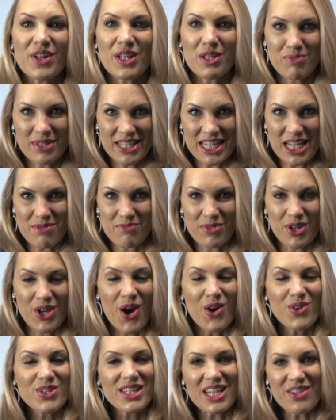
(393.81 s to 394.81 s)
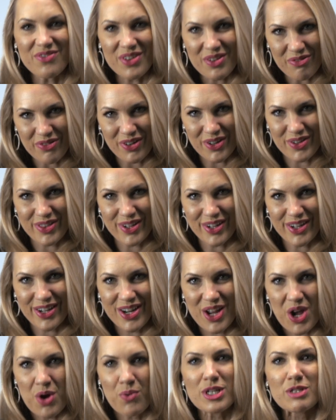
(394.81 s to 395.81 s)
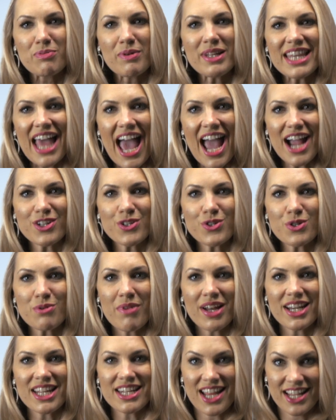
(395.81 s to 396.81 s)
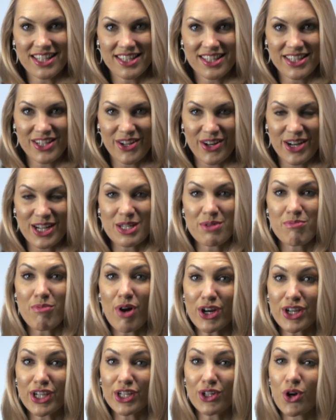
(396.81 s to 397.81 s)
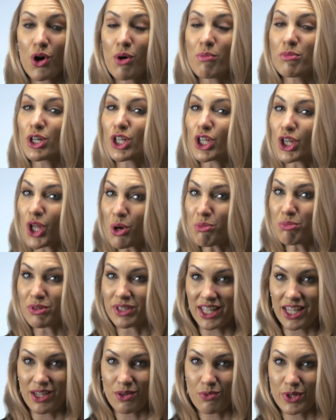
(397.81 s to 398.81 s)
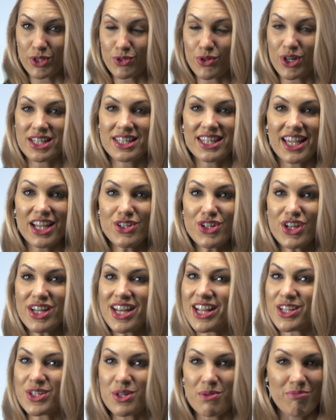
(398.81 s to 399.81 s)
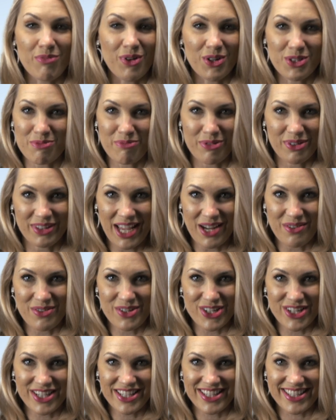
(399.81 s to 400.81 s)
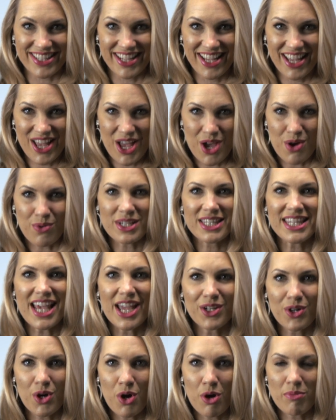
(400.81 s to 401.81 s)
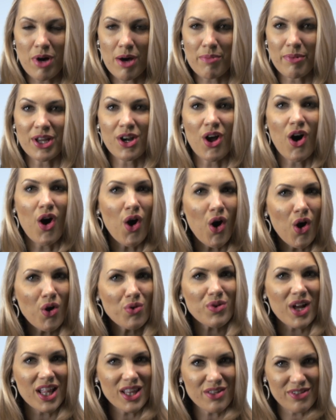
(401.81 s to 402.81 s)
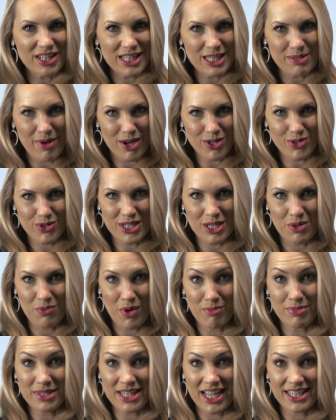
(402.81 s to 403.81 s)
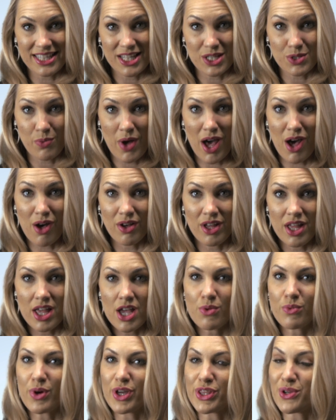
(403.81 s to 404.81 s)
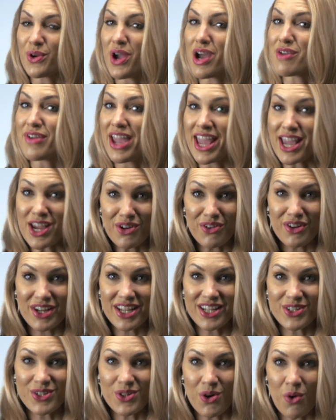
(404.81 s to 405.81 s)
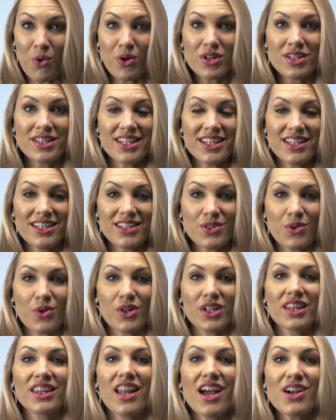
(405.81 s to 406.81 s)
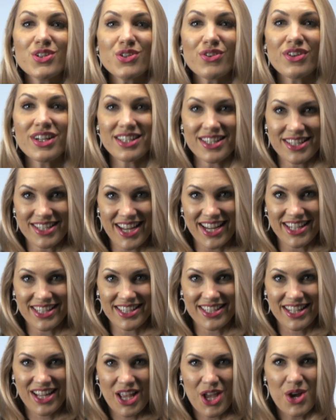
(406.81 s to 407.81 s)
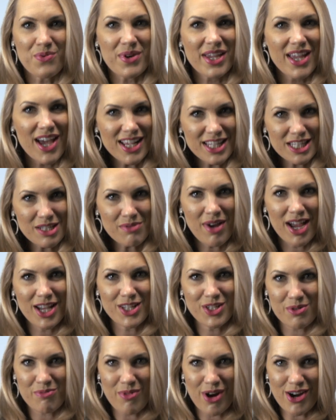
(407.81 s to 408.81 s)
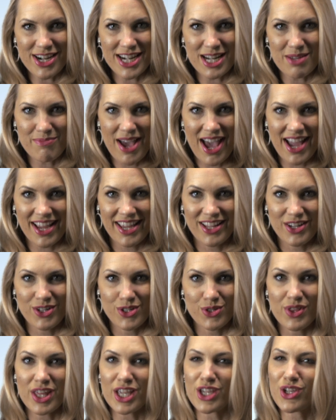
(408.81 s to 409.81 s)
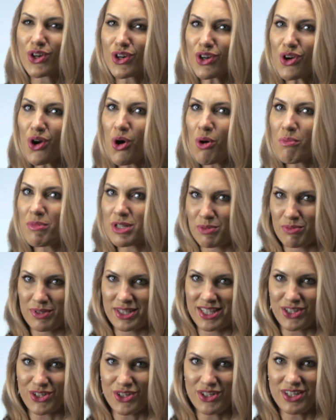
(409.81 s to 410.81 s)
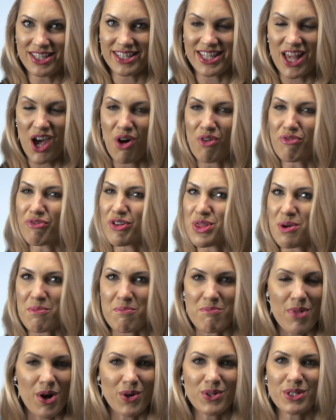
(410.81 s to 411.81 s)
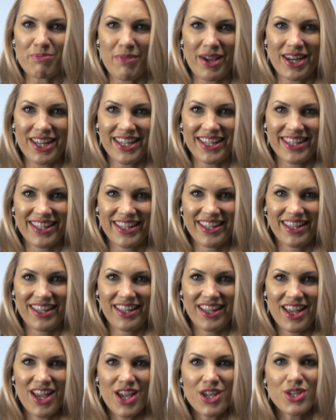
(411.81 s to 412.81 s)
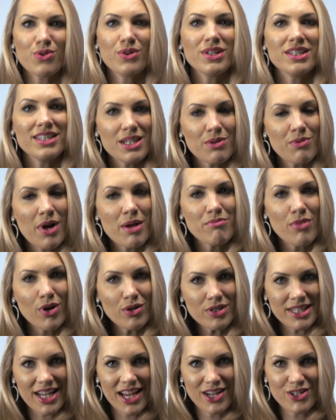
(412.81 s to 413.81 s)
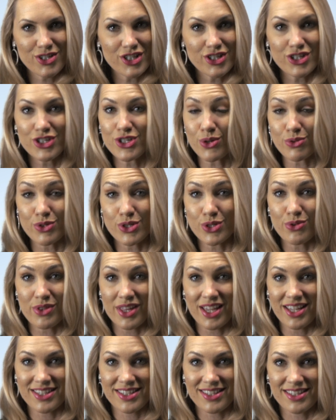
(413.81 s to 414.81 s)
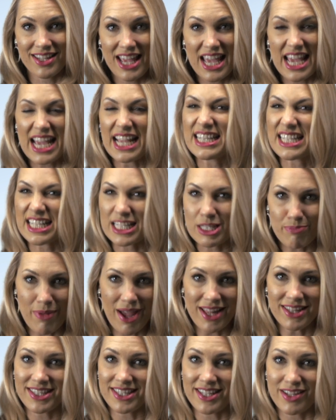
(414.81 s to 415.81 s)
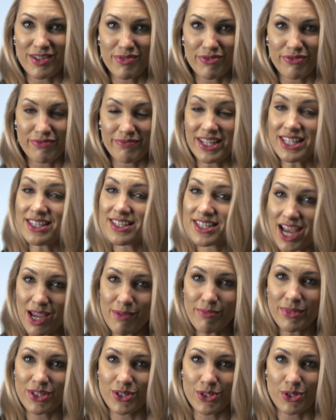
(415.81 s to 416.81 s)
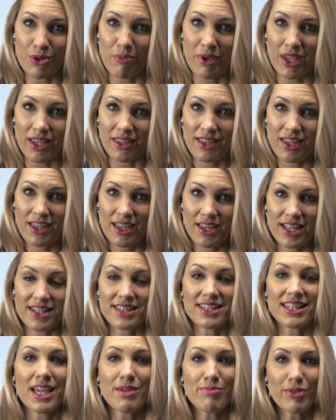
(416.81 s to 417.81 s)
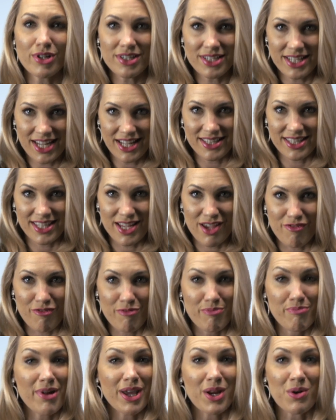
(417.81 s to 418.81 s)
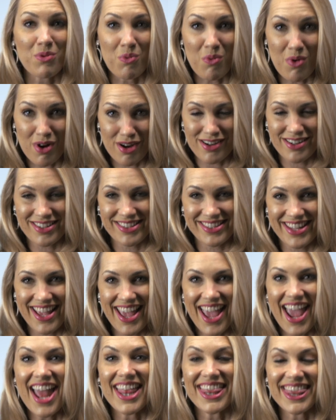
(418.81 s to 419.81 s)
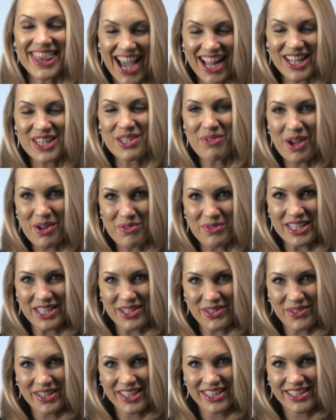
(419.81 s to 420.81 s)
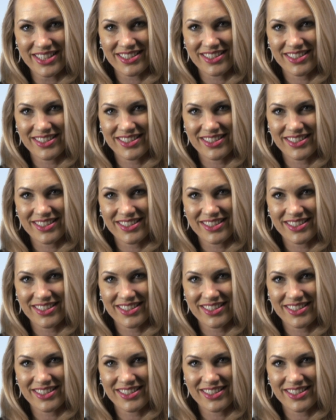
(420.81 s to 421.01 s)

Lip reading: Phillips team goes even further. We spend the extra money necessary to market your home globally with translation into multiple languages. We set your home up on all relevant specialty websites as well, whether you have acreage, horses, or a luxury estate. We customize your marketing package so that your home is positioned to sell for the most money. You can see why most agents don't do this. It's expensive, it's time-consuming, it's labor-intensive, but it works, and that's why we do it.